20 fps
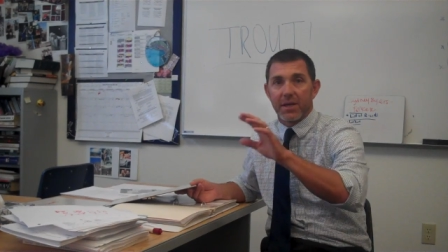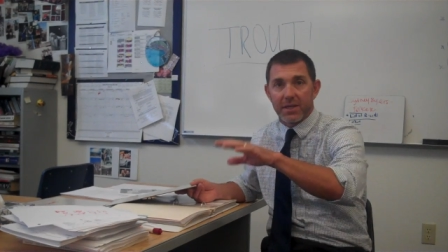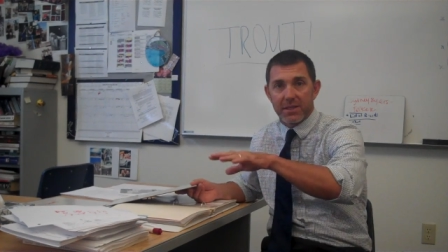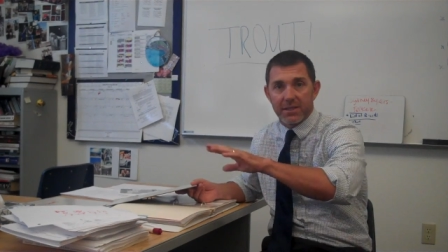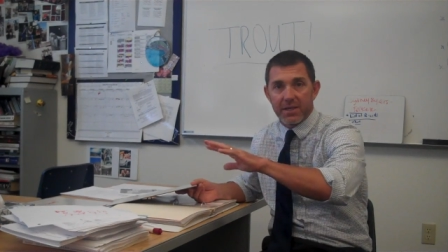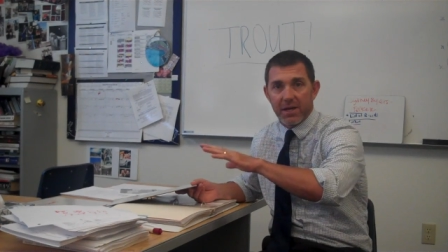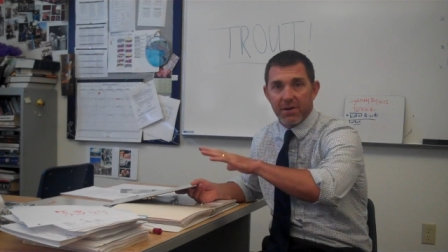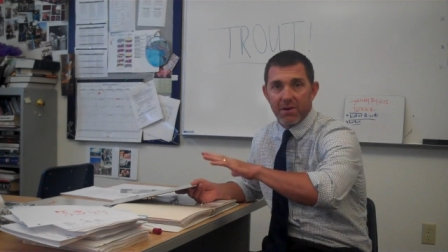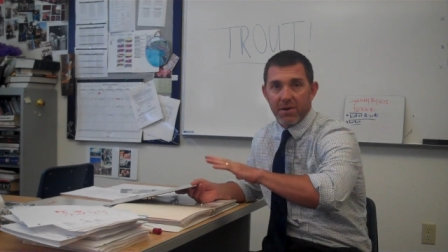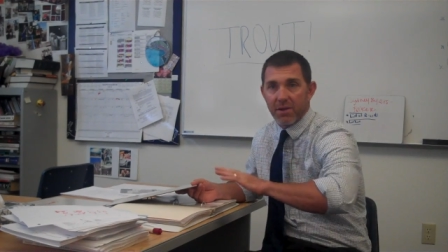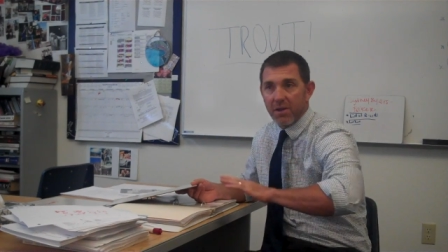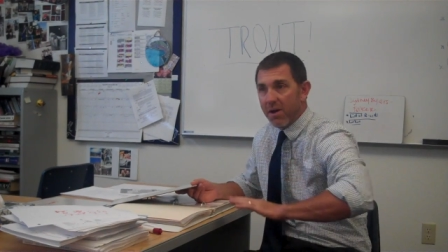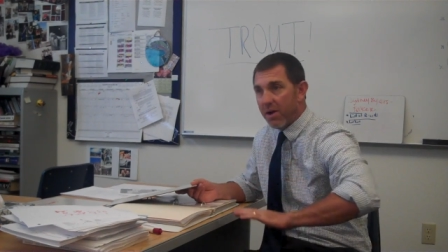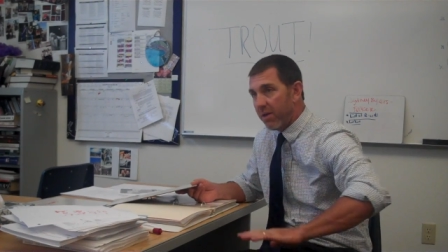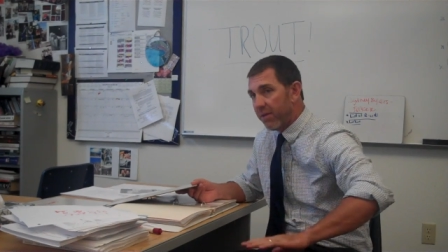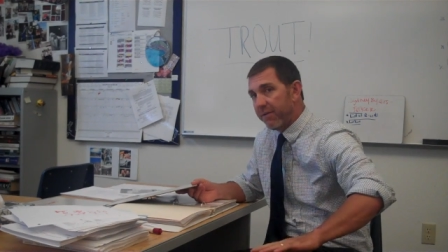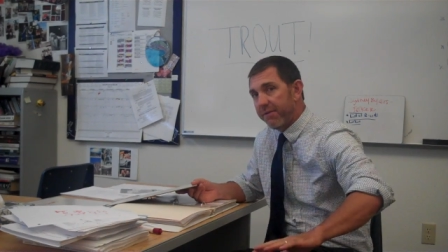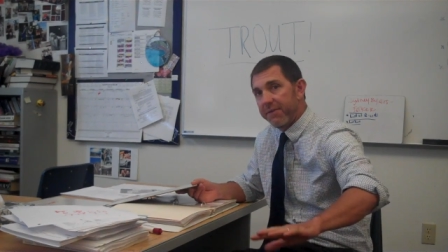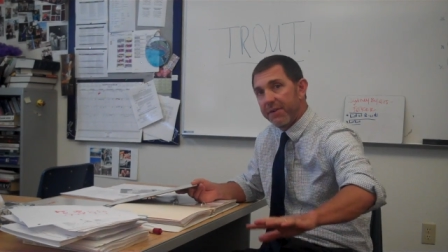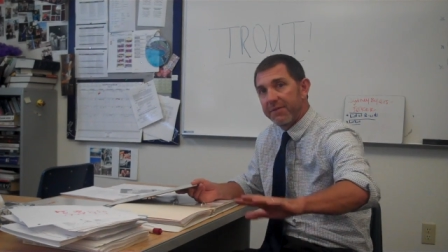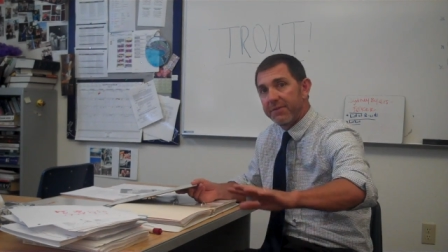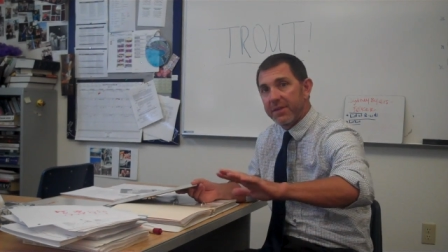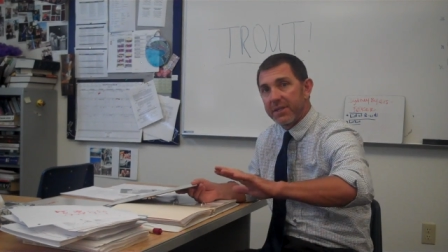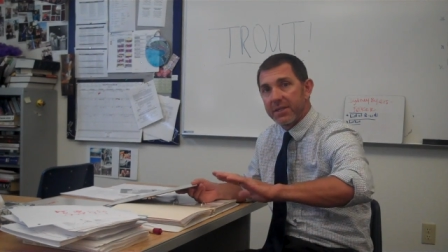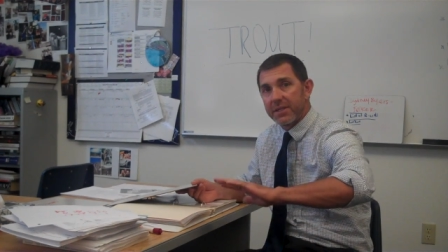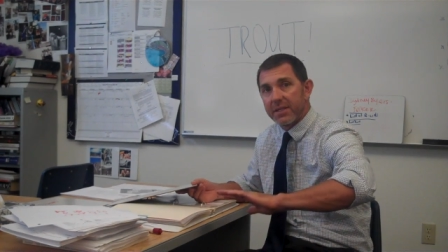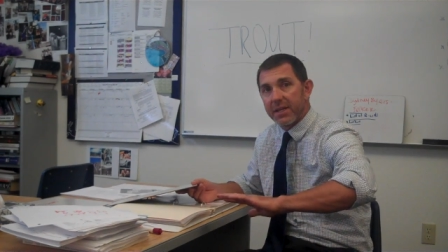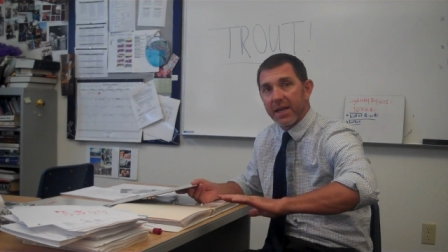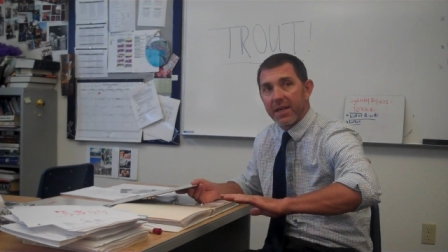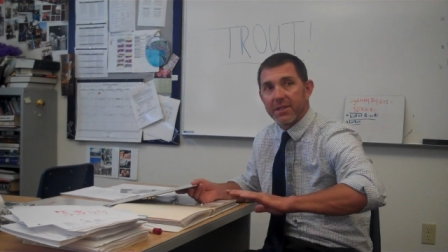et cetera, all the 50
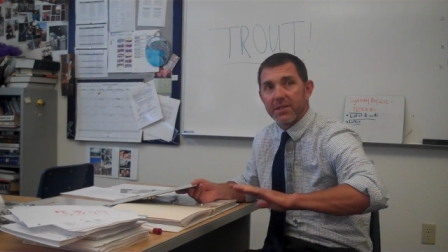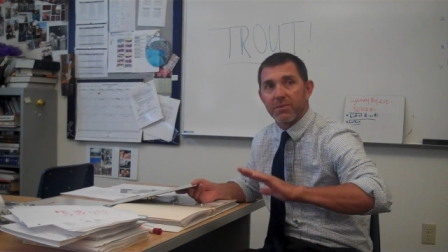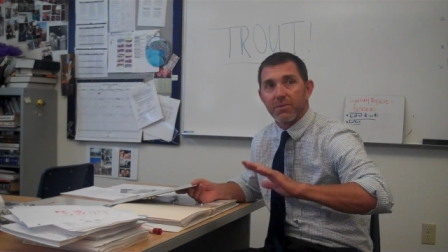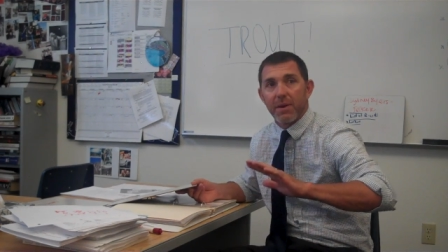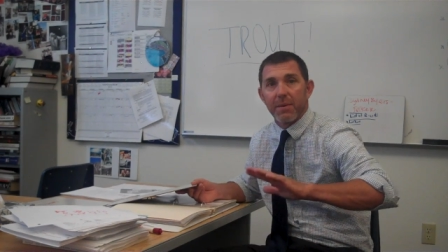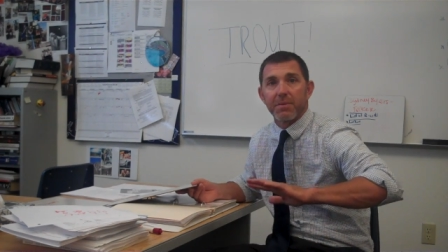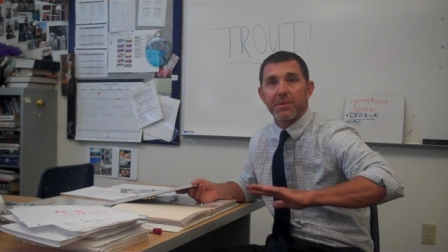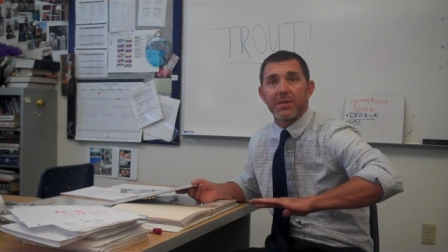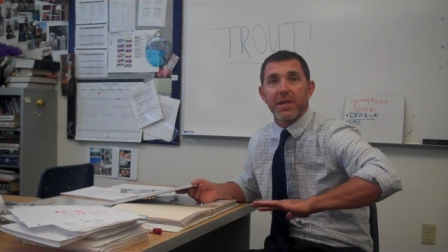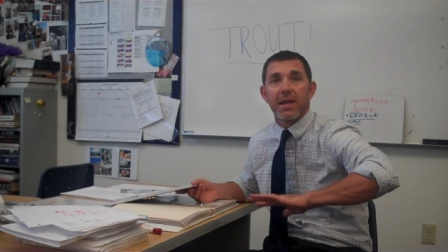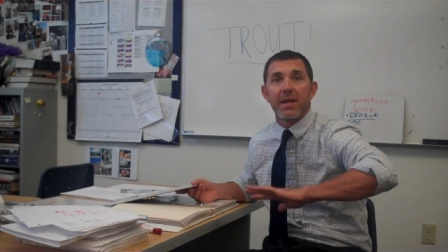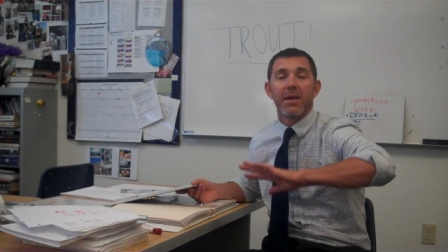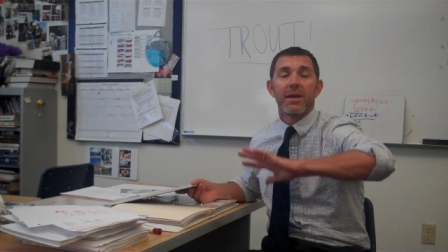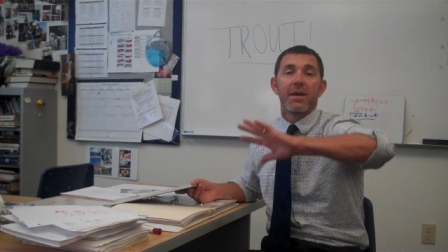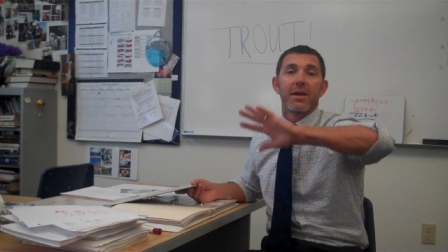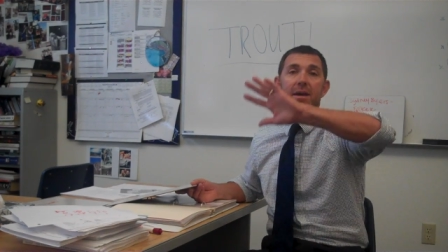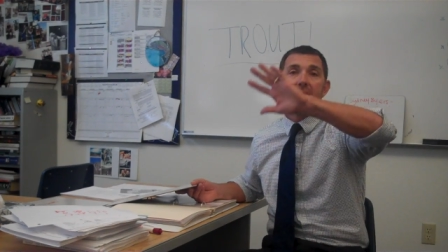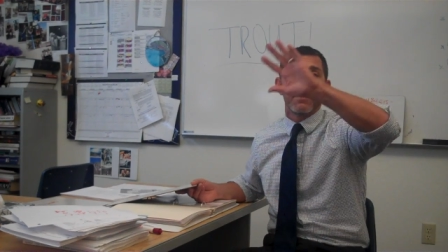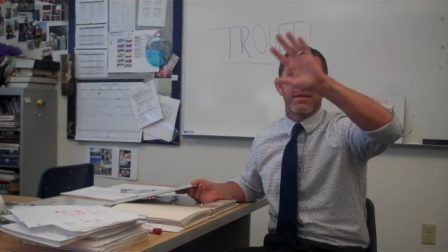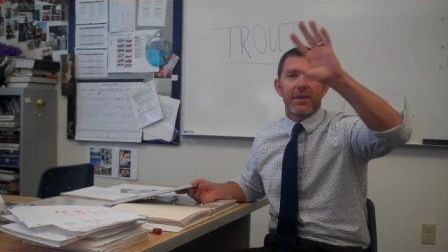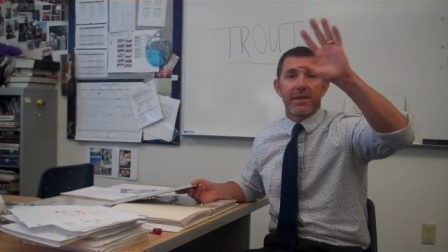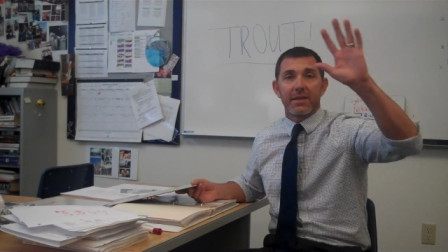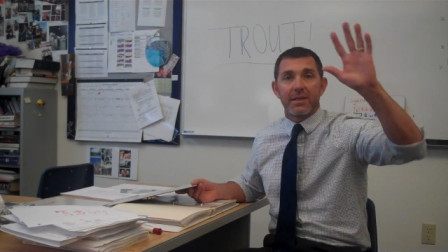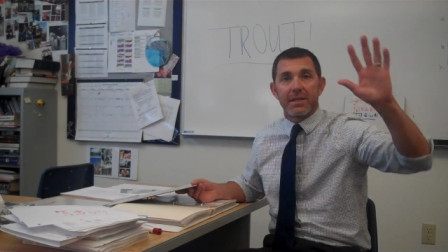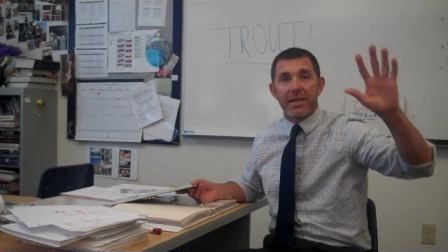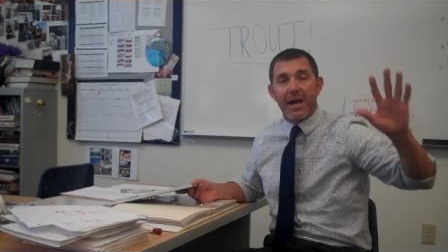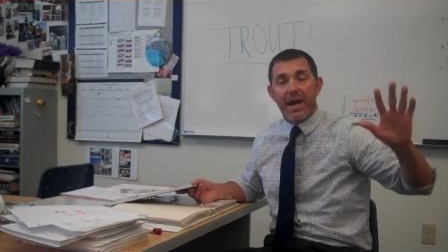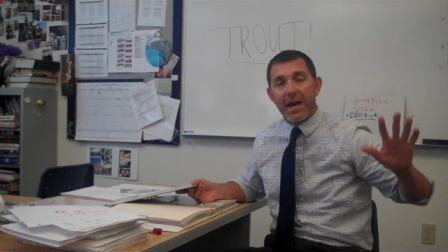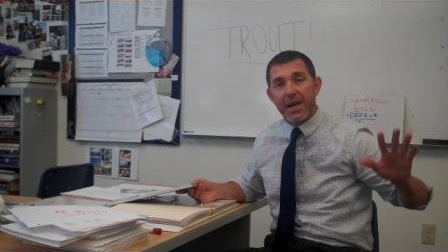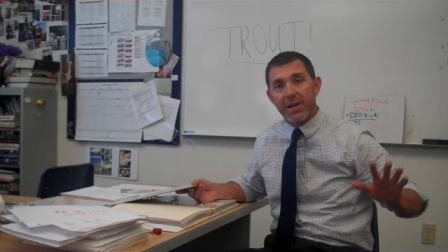states represent the
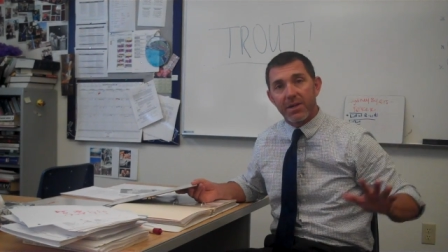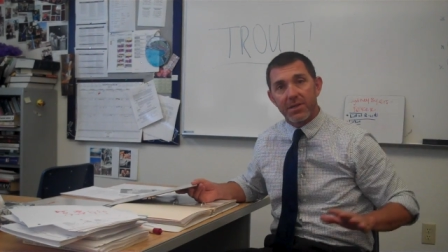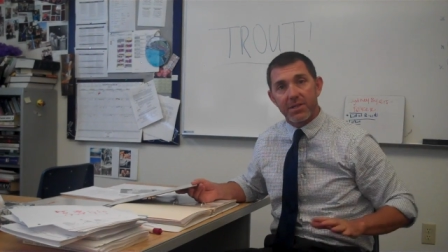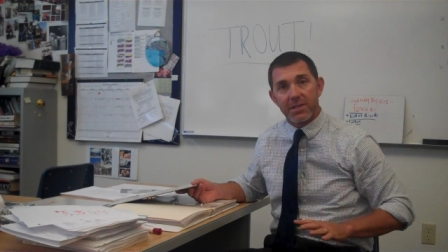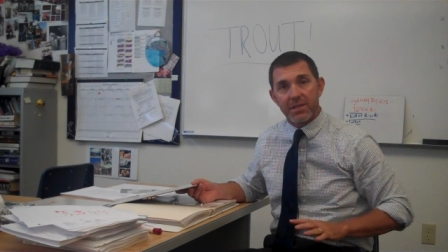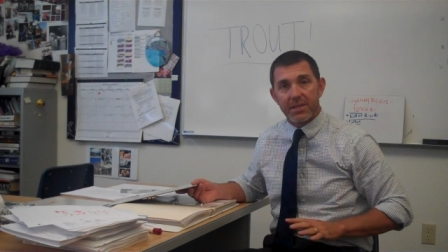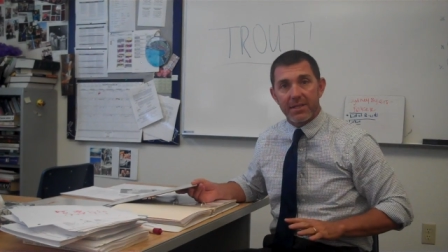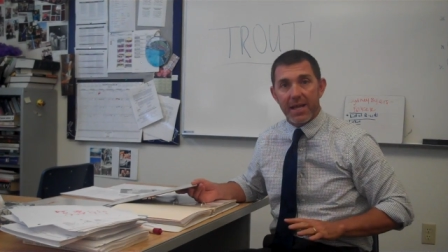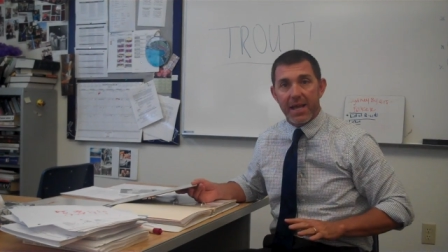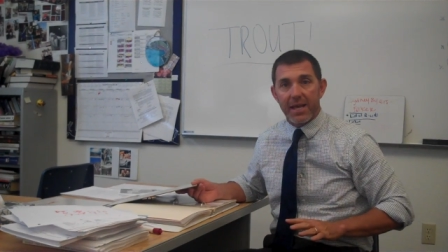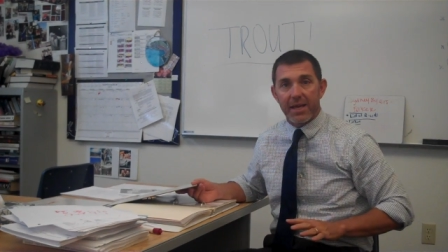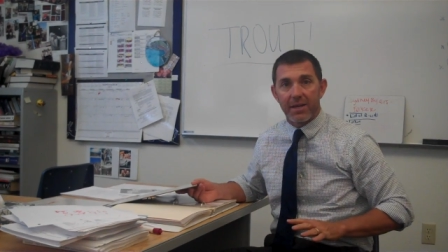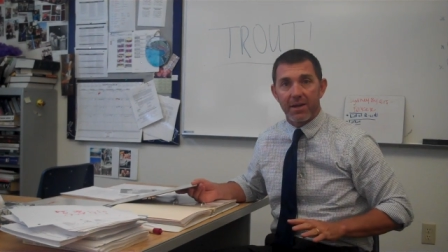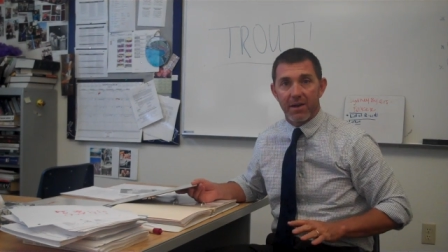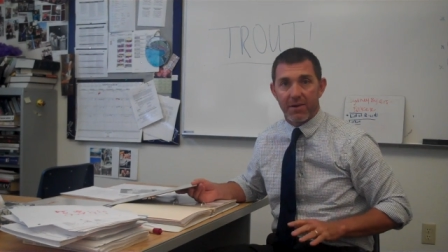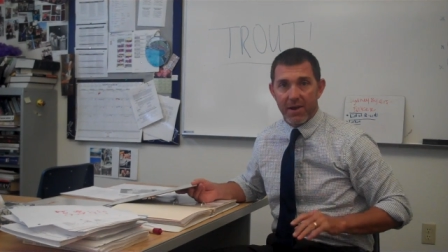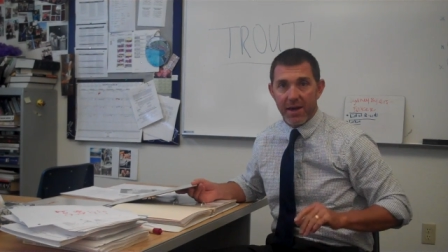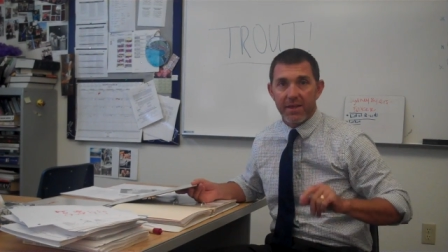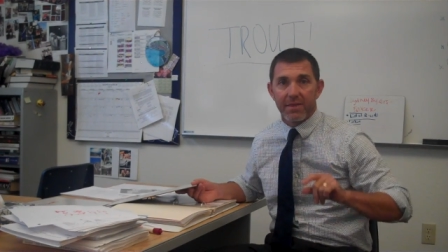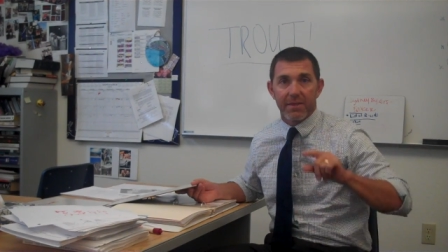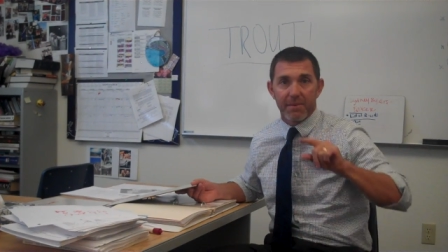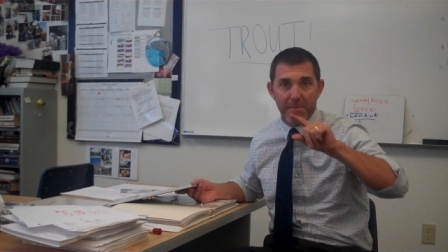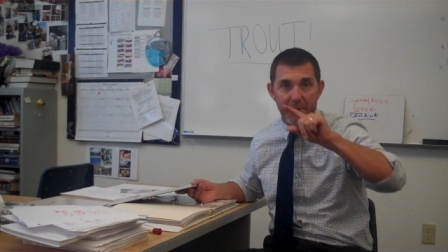entire state, all right?